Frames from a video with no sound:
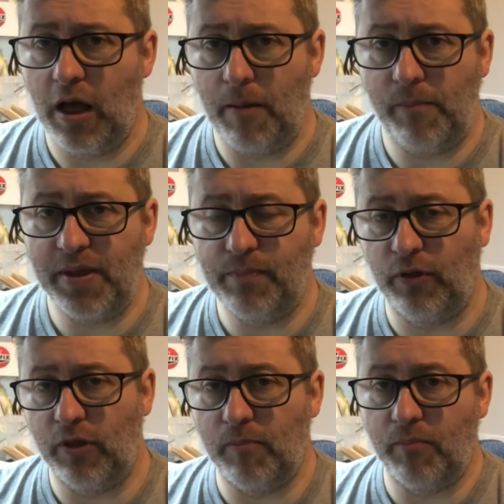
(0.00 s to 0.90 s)
people
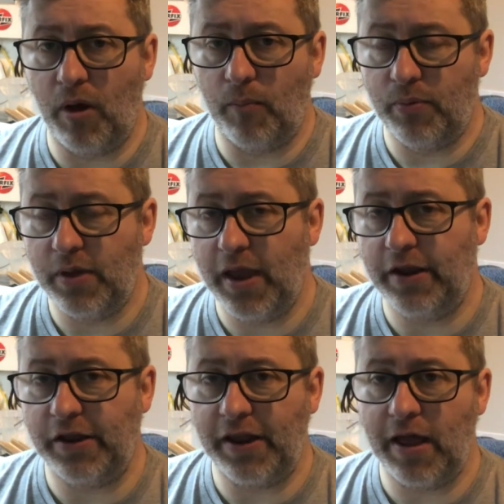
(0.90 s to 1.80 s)
that bob in
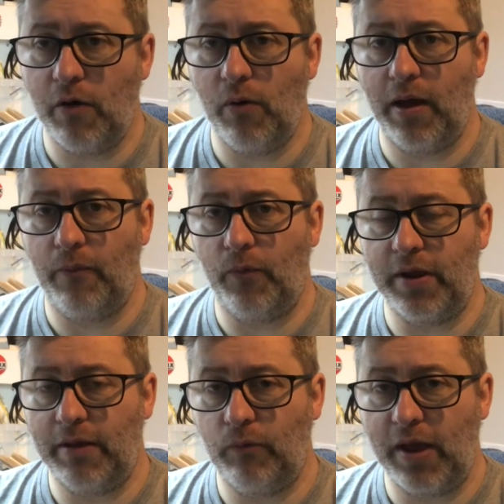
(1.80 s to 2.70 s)
and out, and
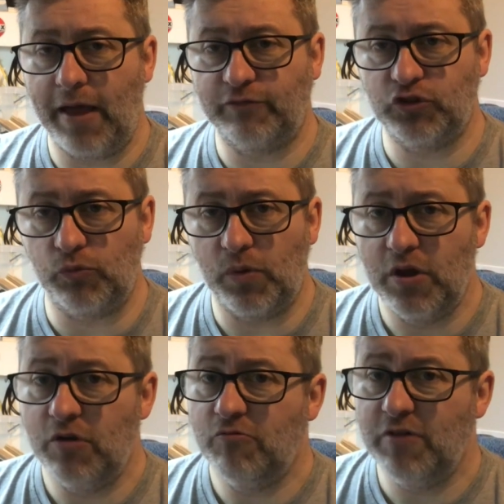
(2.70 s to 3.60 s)
we have some
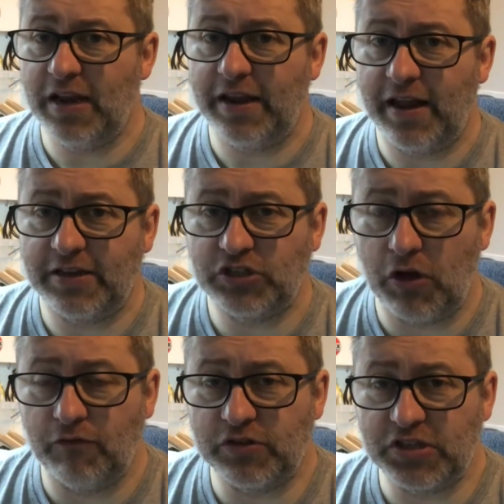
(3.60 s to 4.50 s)
really nice
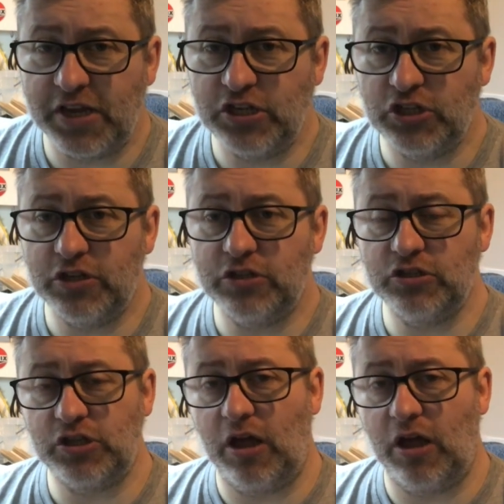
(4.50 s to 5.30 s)
conversations,